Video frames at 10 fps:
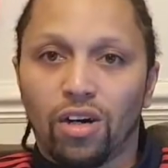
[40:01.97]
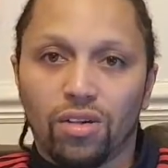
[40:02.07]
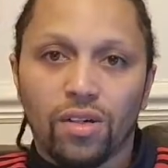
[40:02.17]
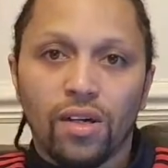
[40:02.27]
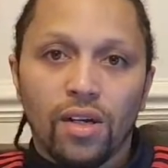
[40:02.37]

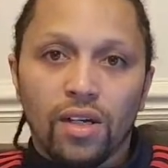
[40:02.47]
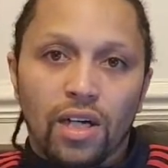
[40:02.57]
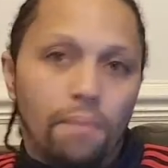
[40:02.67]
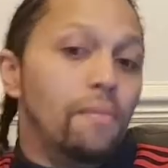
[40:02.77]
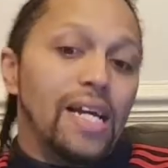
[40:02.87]
can't
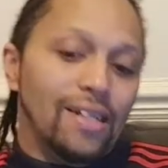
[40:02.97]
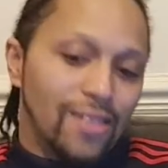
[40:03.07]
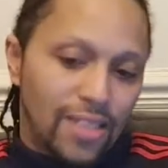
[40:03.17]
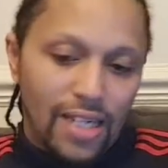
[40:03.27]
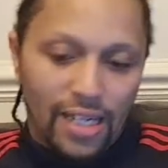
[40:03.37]
commit
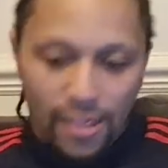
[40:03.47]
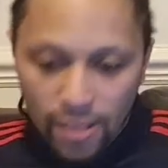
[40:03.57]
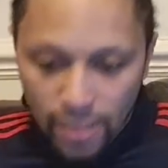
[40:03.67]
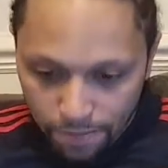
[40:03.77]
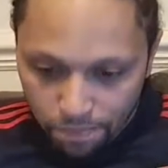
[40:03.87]
and say
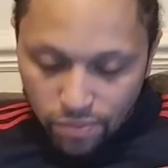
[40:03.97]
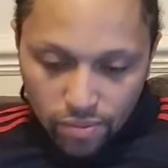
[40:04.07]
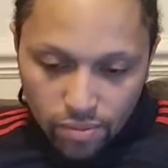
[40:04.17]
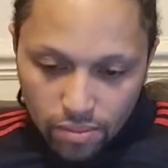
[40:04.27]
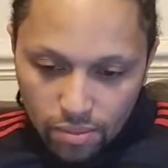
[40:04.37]

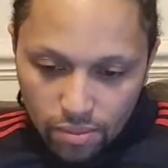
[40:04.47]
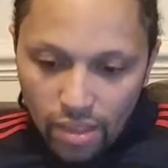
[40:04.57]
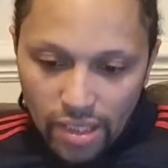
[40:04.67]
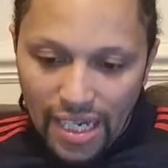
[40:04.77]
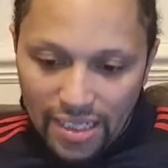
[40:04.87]

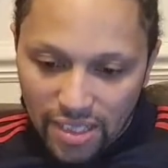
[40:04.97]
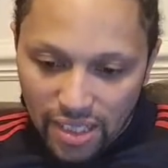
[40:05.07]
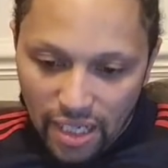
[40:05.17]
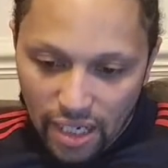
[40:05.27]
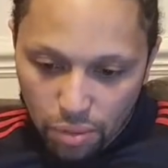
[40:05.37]
that's the
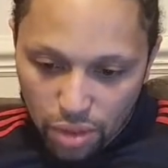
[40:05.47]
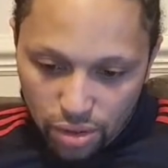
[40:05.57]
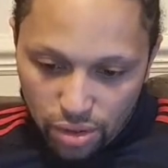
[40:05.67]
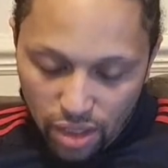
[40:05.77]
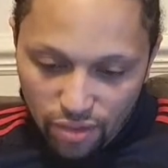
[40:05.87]
guy we
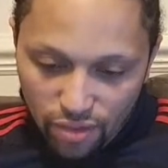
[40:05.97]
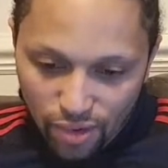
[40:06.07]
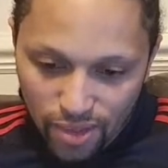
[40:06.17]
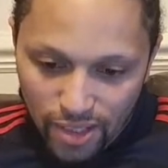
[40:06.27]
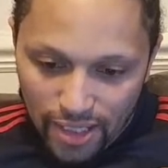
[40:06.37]
should go
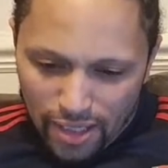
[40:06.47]
for.